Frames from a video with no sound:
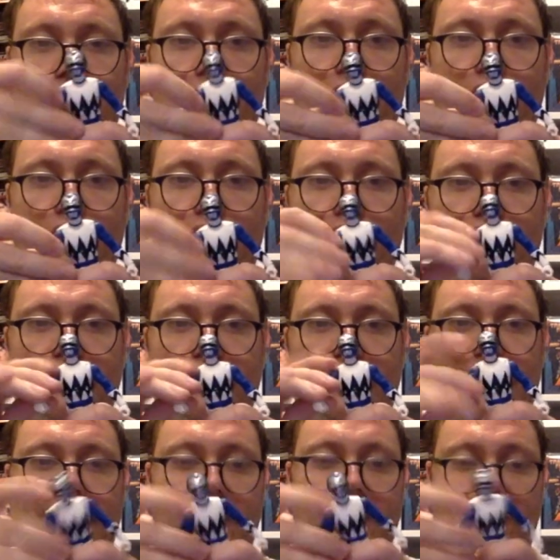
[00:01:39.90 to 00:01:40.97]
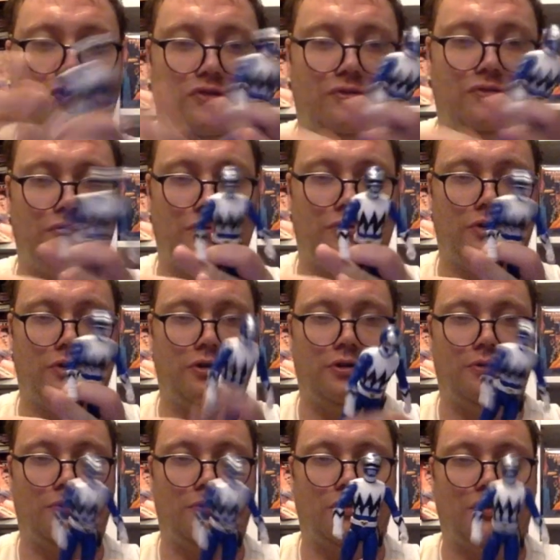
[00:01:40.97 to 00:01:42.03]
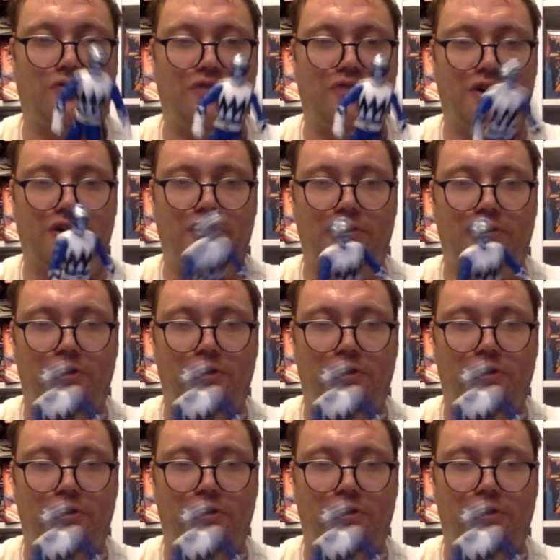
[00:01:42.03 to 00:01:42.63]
good articulation on the figure.